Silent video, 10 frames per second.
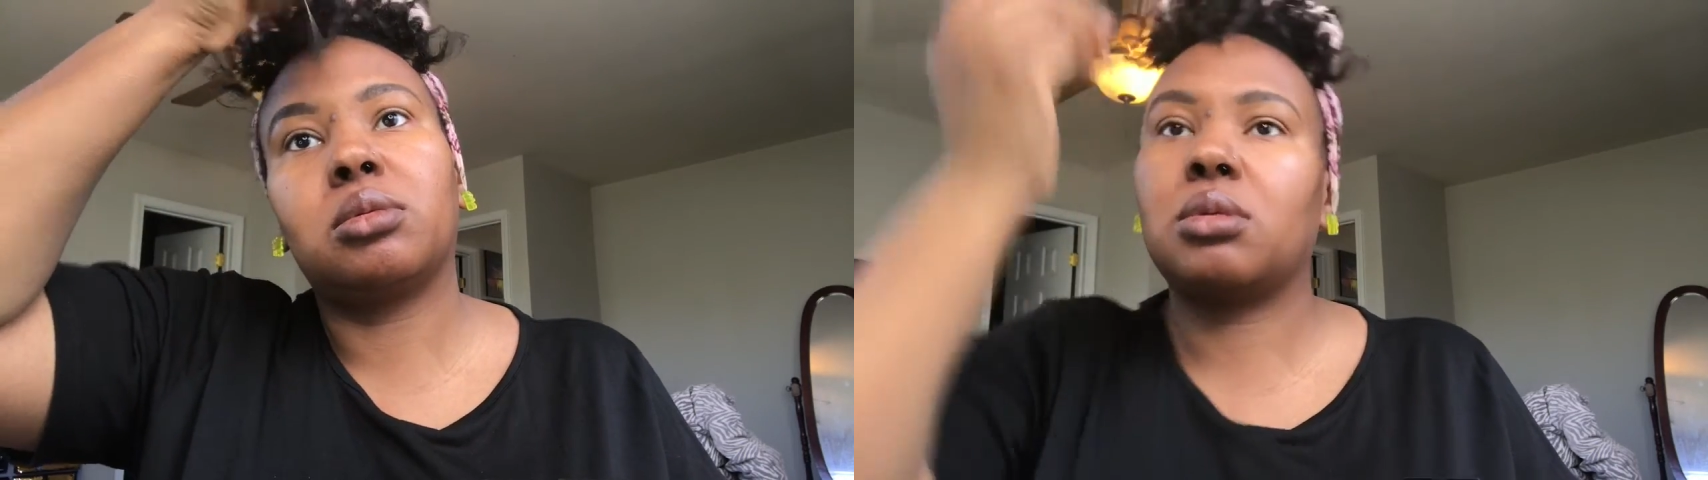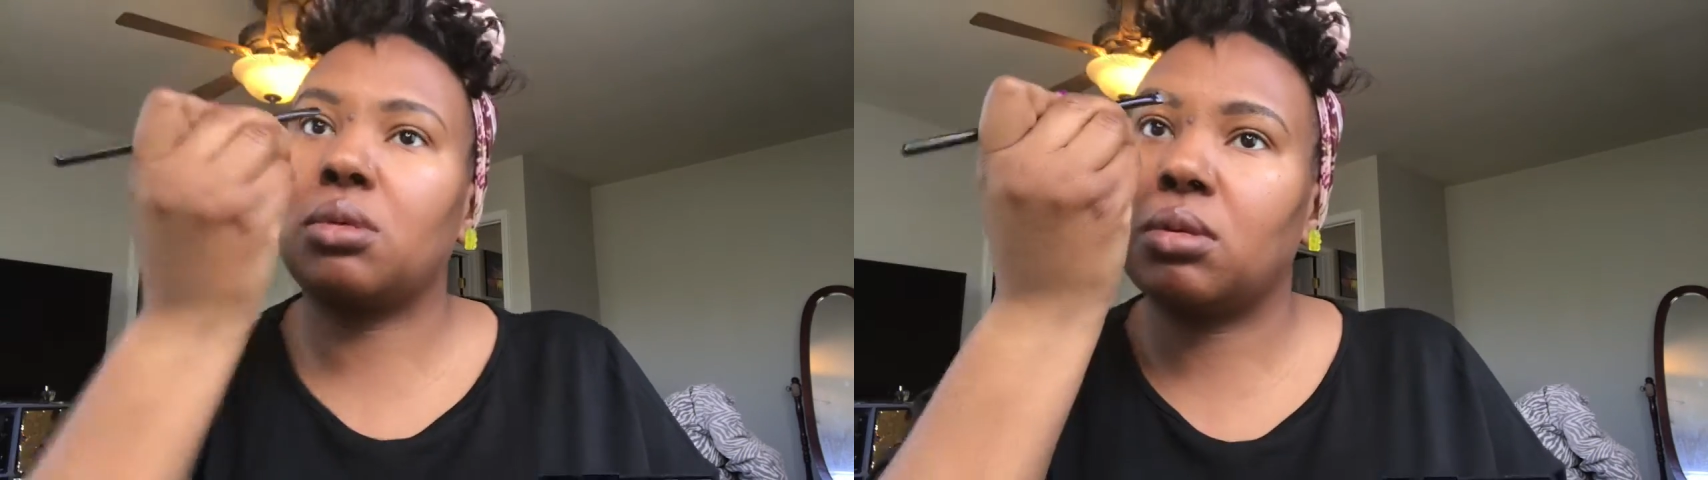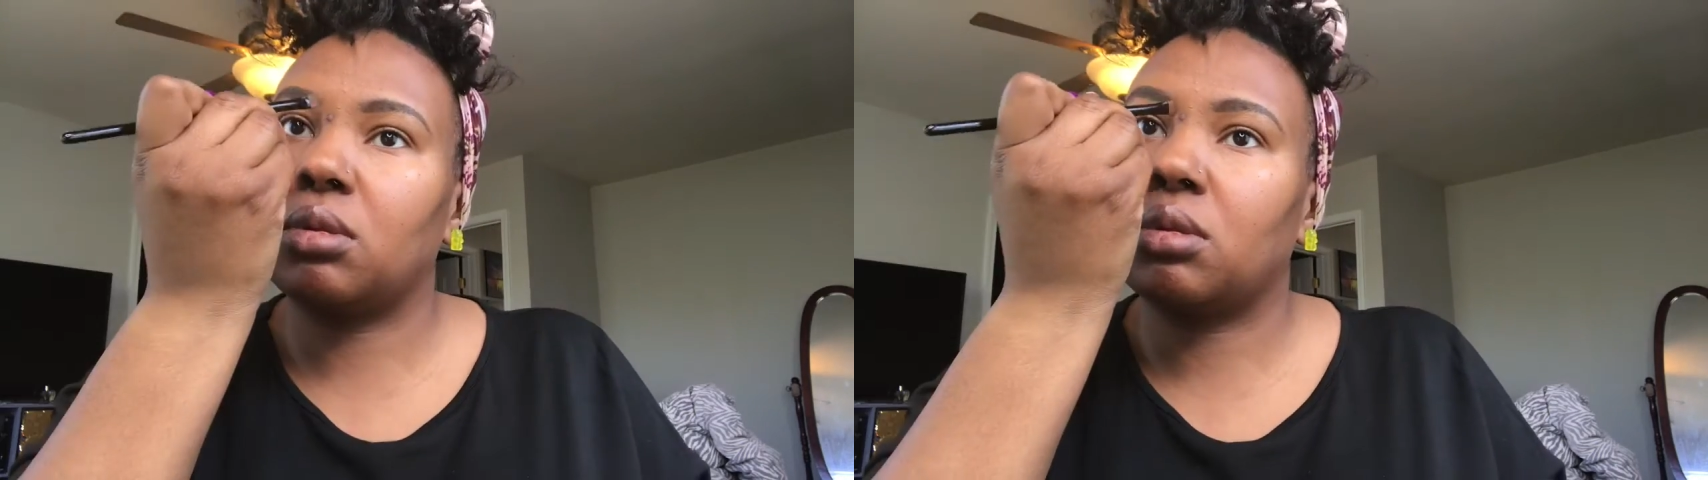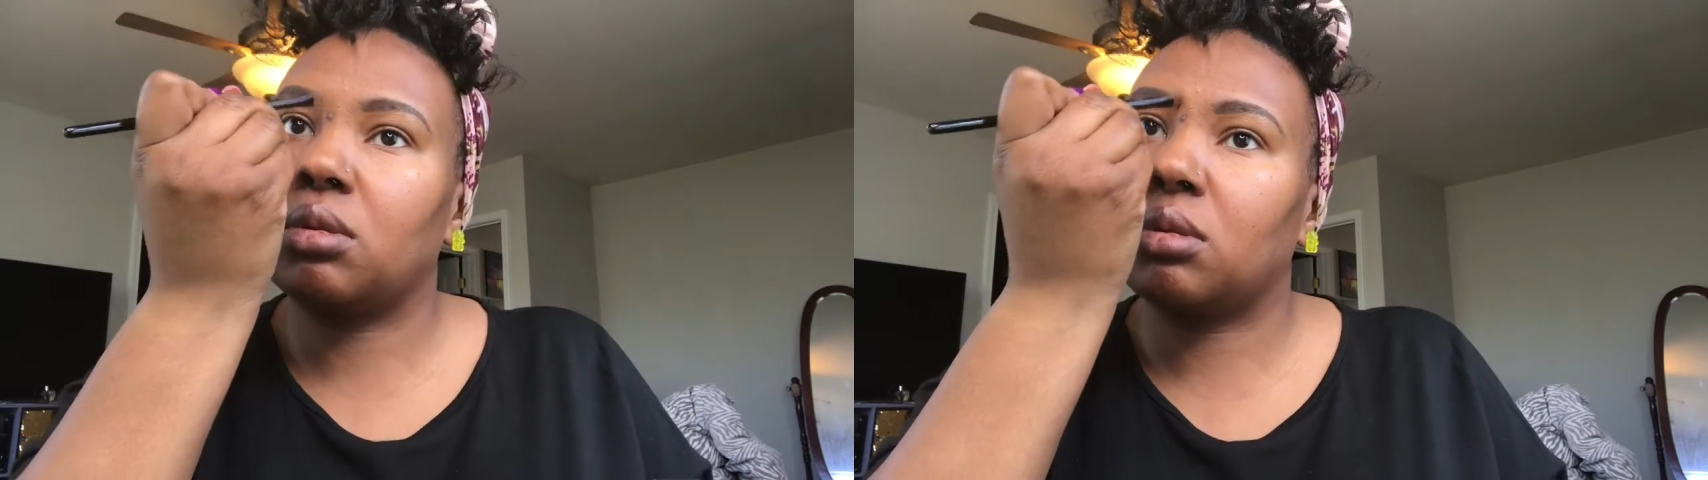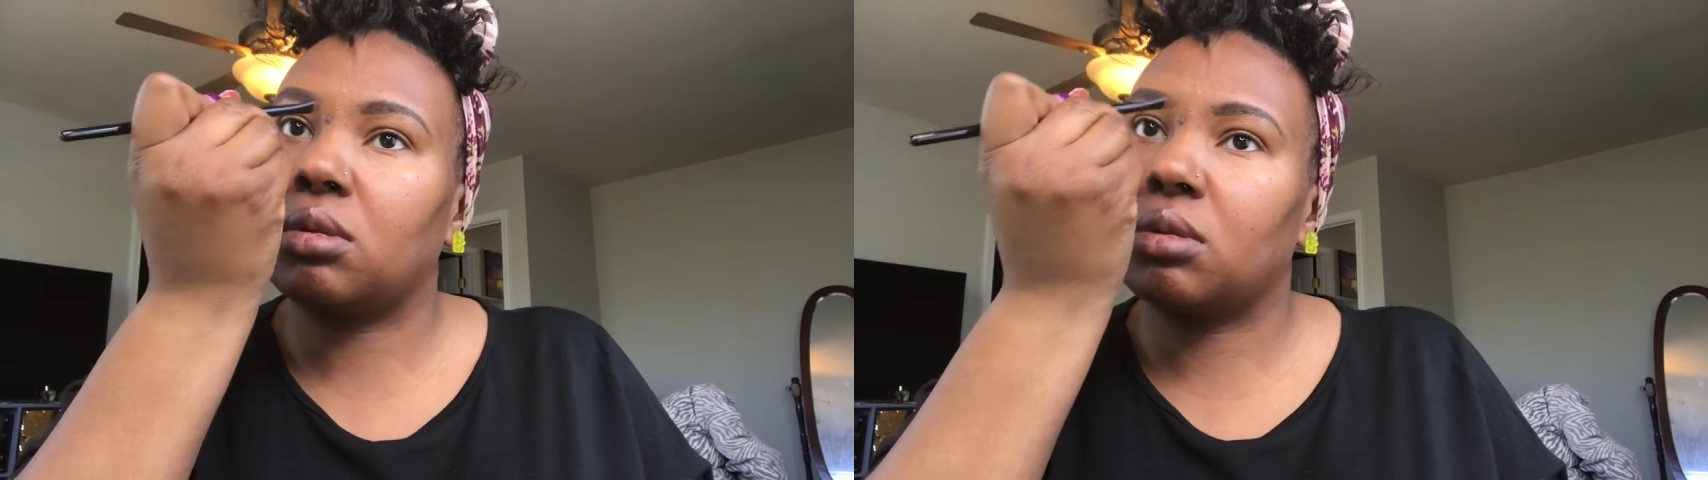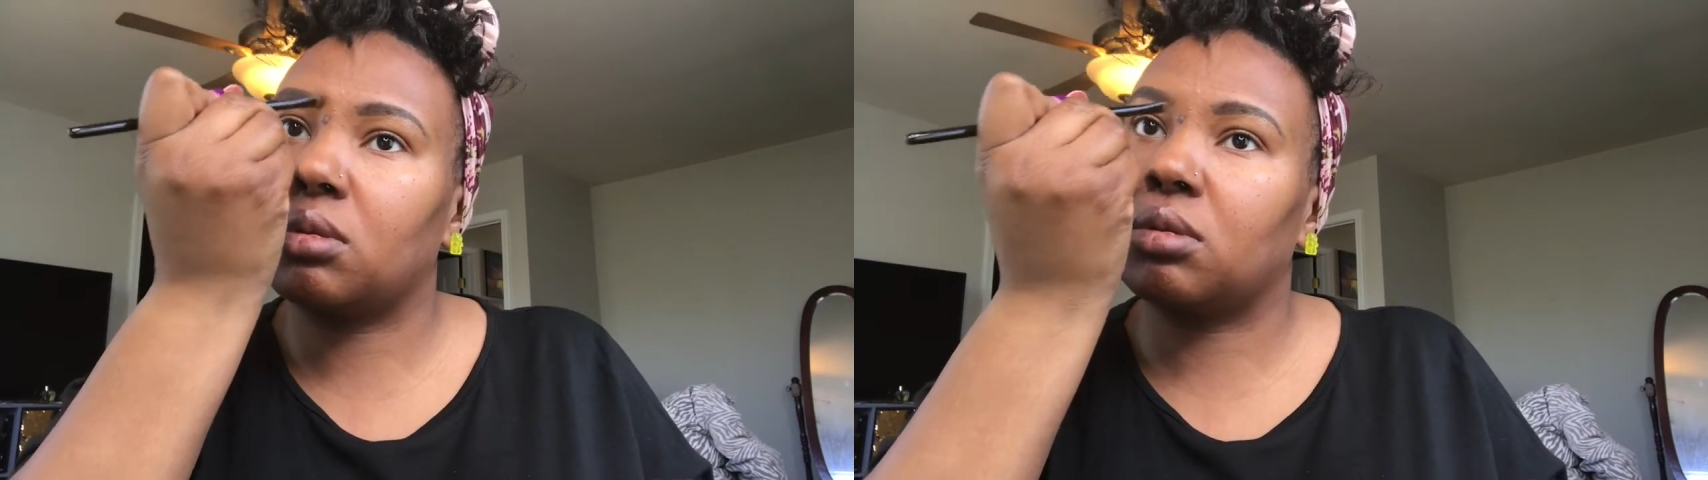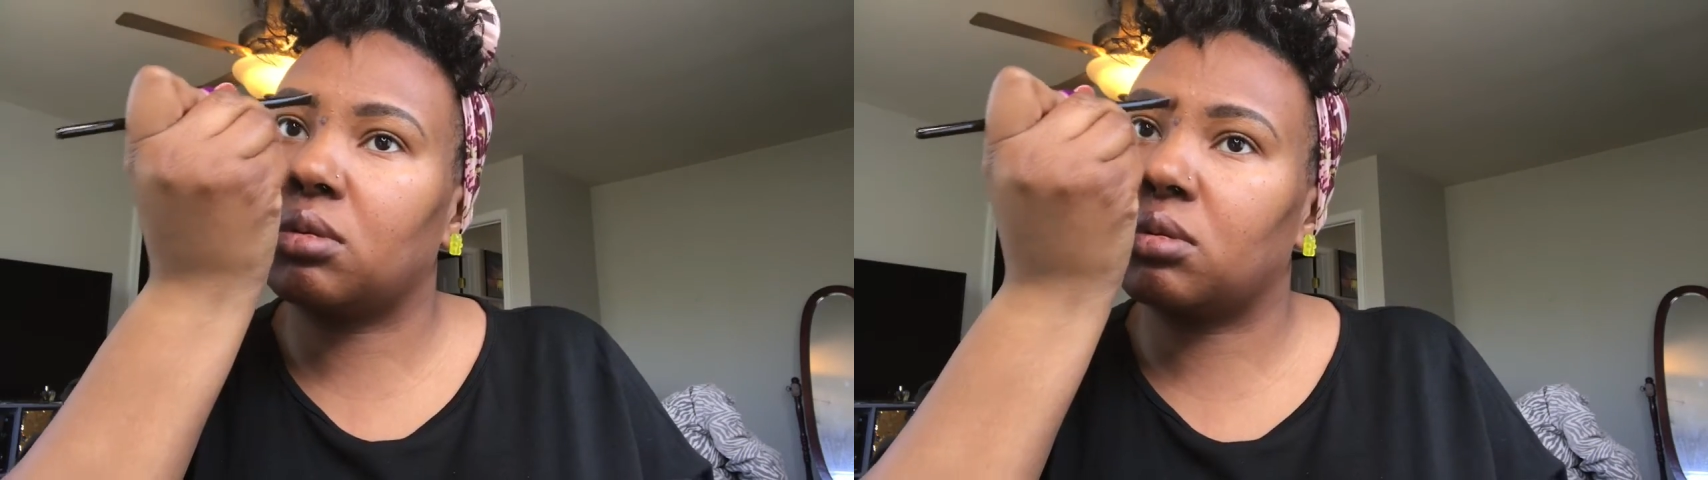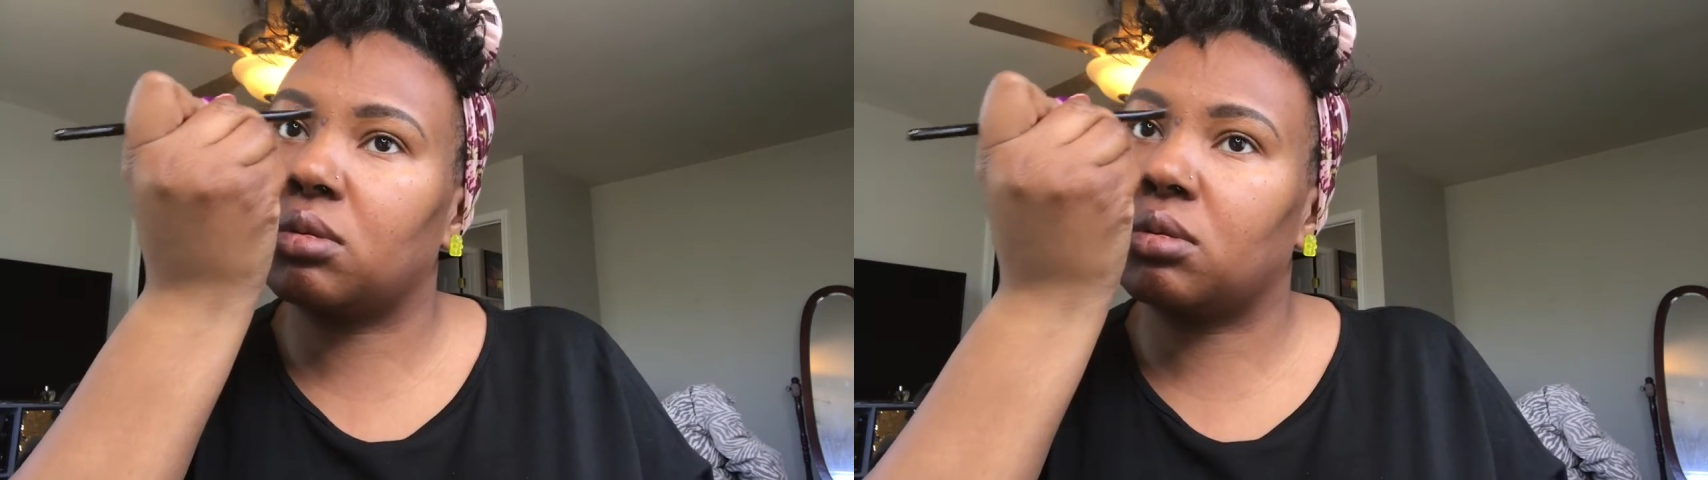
around with it at the ends